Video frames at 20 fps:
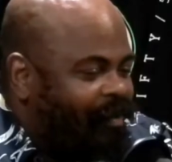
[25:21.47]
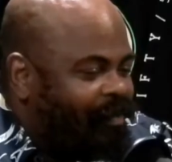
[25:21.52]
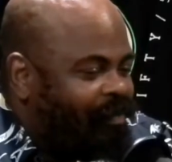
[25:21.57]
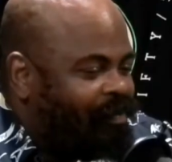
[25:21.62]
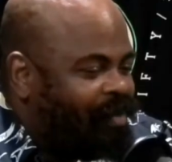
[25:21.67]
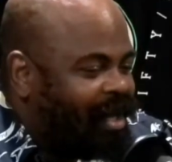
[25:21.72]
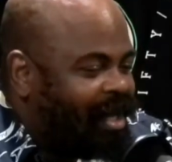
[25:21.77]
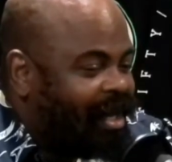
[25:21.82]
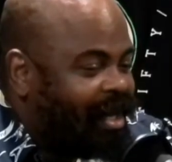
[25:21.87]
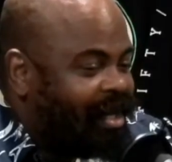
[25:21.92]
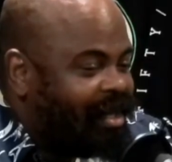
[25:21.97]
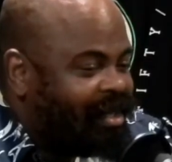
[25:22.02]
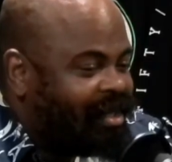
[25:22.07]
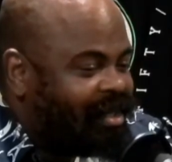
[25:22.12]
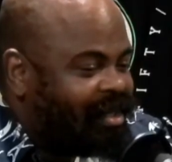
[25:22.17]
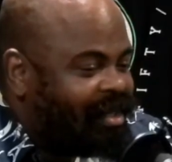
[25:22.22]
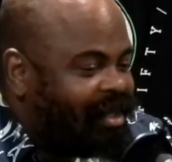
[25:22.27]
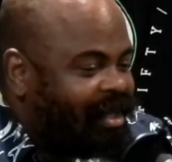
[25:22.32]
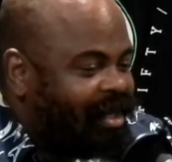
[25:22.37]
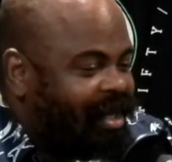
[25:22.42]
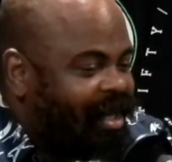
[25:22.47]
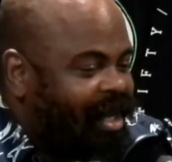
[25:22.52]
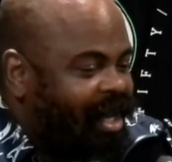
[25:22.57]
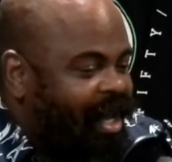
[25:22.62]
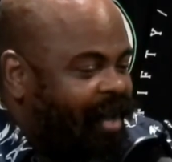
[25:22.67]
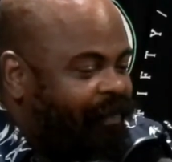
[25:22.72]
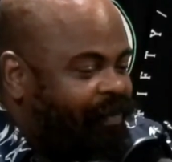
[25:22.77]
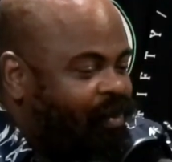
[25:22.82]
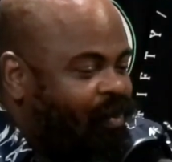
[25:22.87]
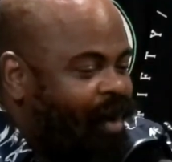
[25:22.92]
Because
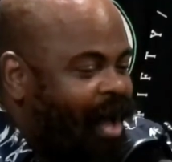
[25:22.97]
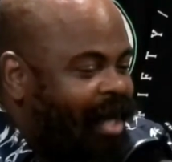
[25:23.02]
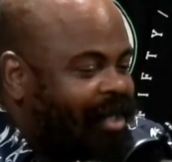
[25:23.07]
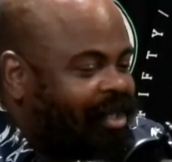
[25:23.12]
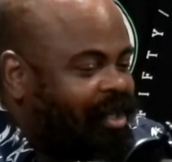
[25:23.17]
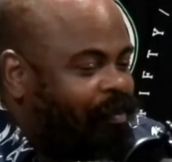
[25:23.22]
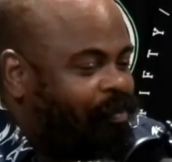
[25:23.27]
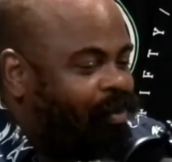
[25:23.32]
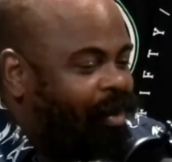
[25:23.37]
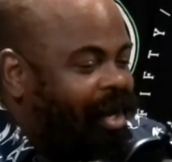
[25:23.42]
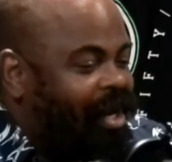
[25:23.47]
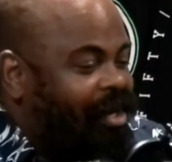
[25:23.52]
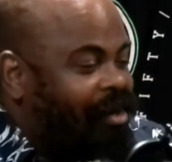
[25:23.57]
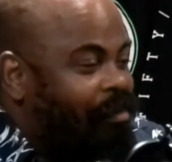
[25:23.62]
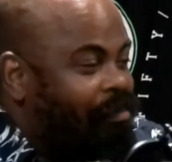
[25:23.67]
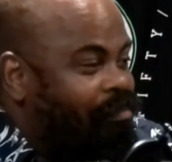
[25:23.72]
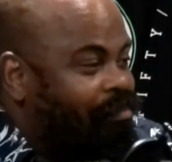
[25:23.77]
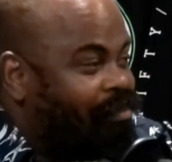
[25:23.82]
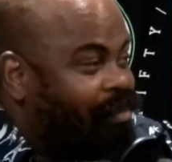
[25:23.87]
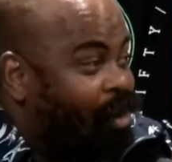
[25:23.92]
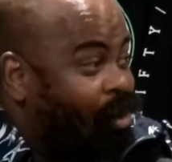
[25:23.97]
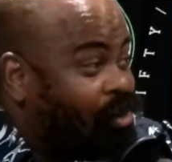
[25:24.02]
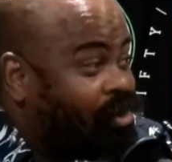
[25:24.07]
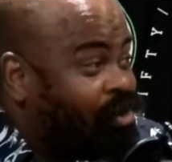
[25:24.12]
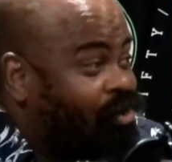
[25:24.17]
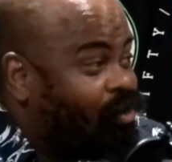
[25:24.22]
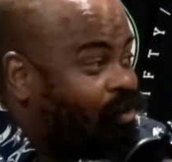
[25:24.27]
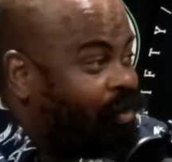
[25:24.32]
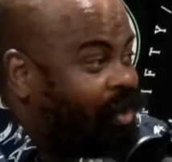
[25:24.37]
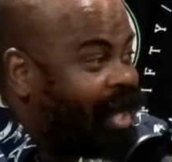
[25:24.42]
if you actually bring an
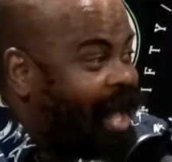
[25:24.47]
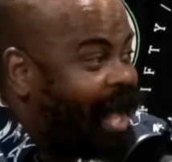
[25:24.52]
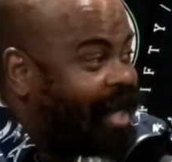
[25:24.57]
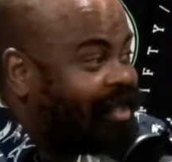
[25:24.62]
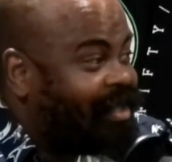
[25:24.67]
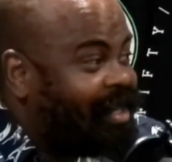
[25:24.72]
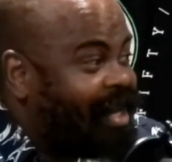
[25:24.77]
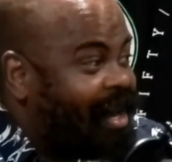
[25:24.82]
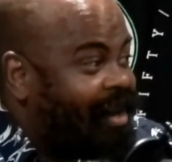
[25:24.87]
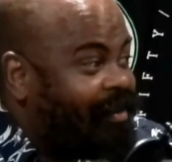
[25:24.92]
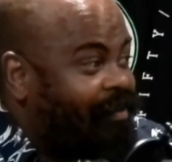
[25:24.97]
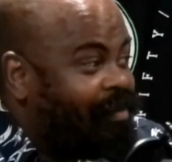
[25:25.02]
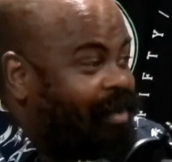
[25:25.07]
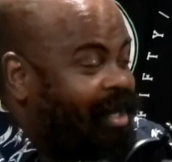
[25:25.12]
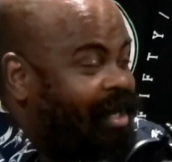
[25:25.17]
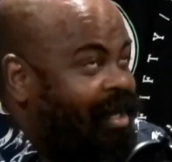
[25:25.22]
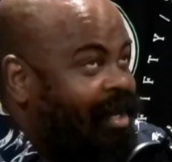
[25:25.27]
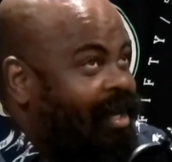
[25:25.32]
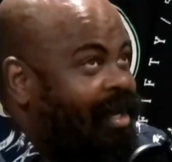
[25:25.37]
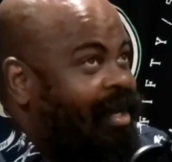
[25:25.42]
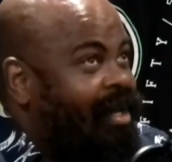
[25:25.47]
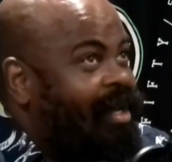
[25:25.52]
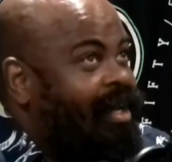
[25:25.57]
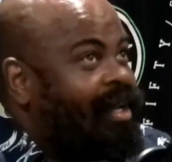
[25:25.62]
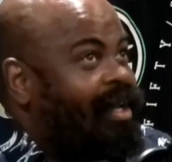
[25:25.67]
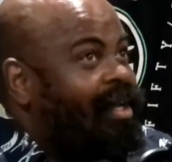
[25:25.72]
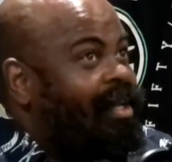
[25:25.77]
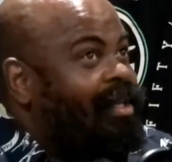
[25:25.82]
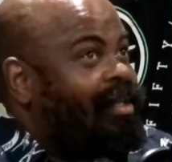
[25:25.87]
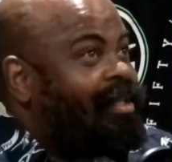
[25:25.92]
emotional reaction out of me,
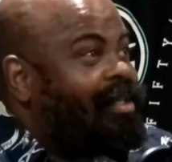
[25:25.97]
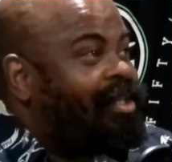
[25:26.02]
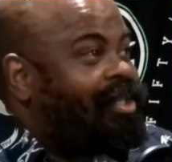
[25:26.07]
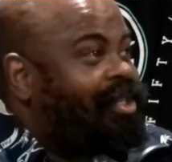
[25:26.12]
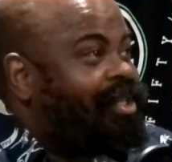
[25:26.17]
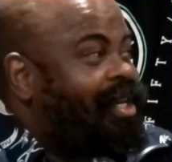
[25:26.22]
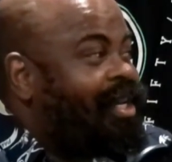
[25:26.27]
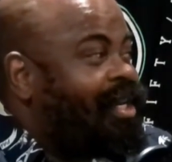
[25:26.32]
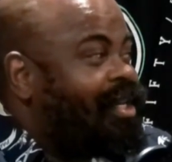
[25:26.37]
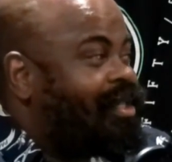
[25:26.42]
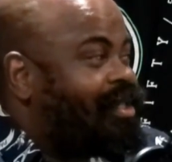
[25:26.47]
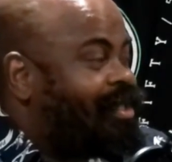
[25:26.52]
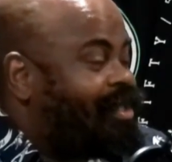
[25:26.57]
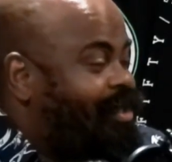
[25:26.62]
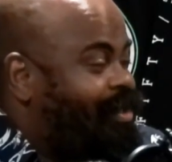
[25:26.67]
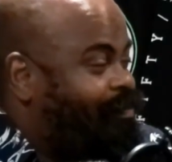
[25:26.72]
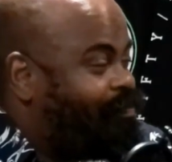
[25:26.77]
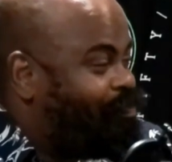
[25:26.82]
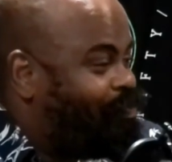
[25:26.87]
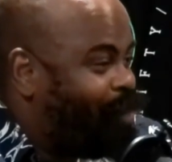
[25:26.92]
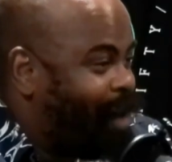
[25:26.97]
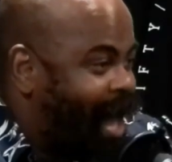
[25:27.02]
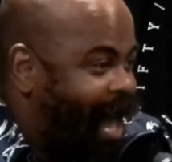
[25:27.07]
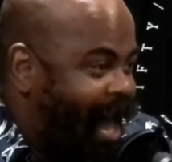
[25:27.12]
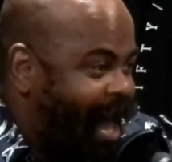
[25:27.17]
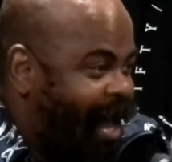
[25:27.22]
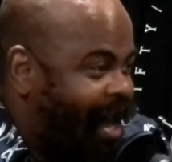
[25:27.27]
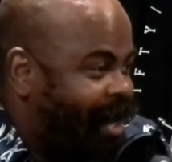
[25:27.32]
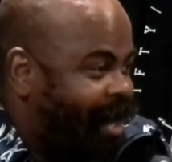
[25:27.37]
shit is bad.